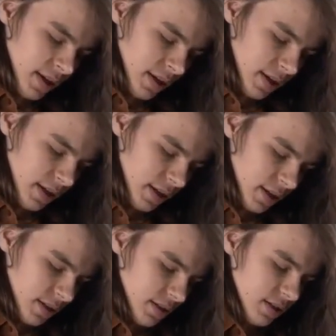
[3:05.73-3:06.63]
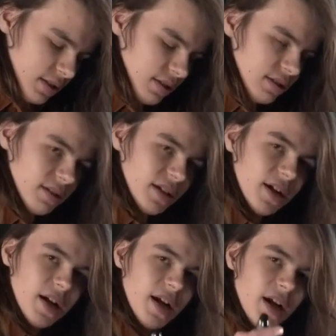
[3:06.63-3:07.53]
And uh,
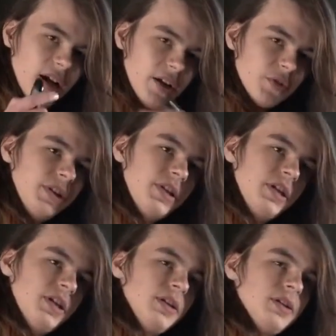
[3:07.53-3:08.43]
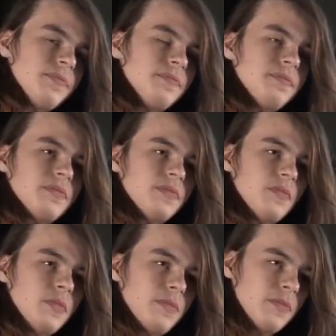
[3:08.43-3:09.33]
I really
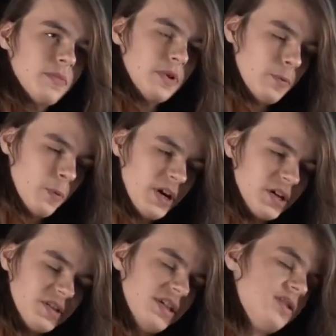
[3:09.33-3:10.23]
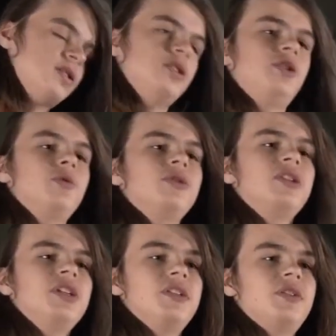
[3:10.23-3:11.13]
aware that you
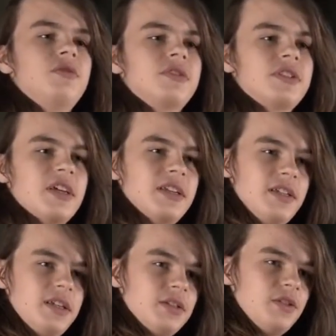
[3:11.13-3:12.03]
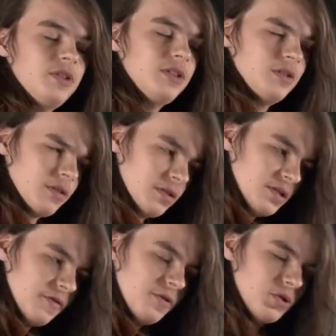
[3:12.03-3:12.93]
need to study it, you need it in the
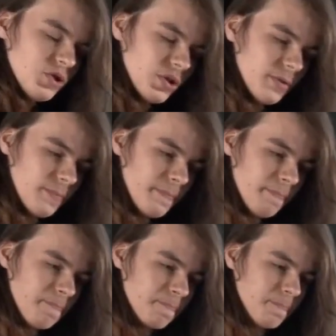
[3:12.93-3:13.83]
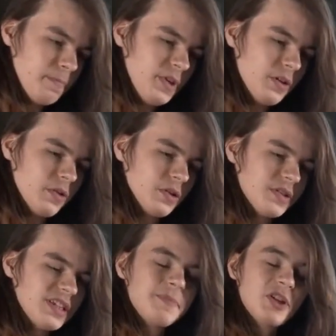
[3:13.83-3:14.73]
future, because
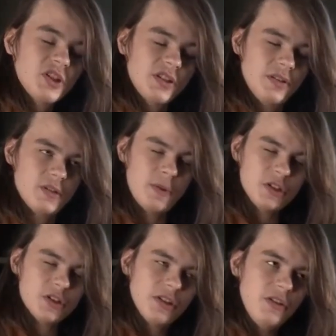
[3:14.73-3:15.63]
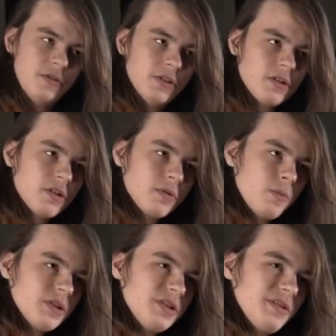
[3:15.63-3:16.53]
especially, especially if you don't
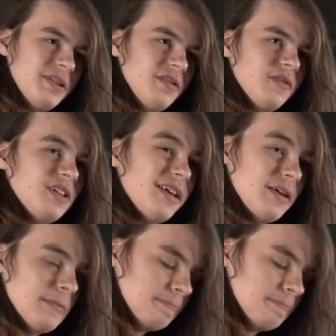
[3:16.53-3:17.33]
want to live in a lie.